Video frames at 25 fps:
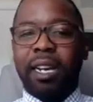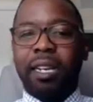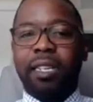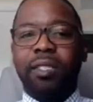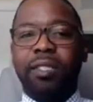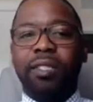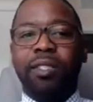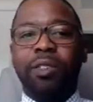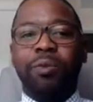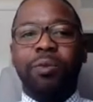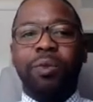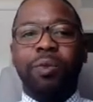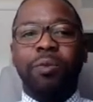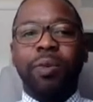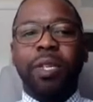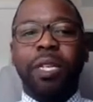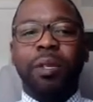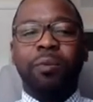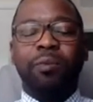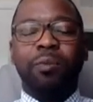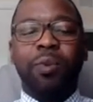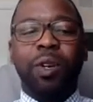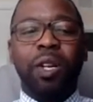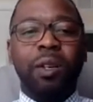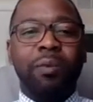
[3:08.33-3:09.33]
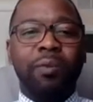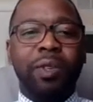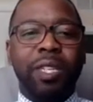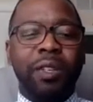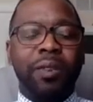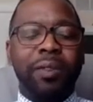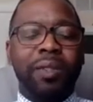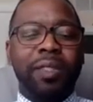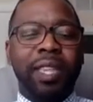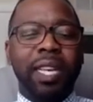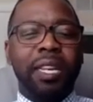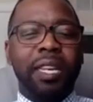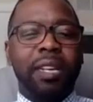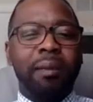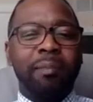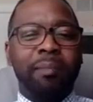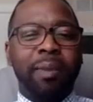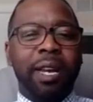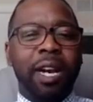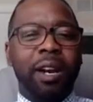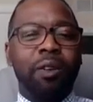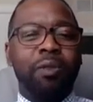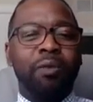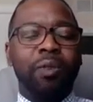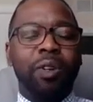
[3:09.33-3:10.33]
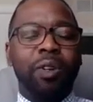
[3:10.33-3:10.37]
So when you think about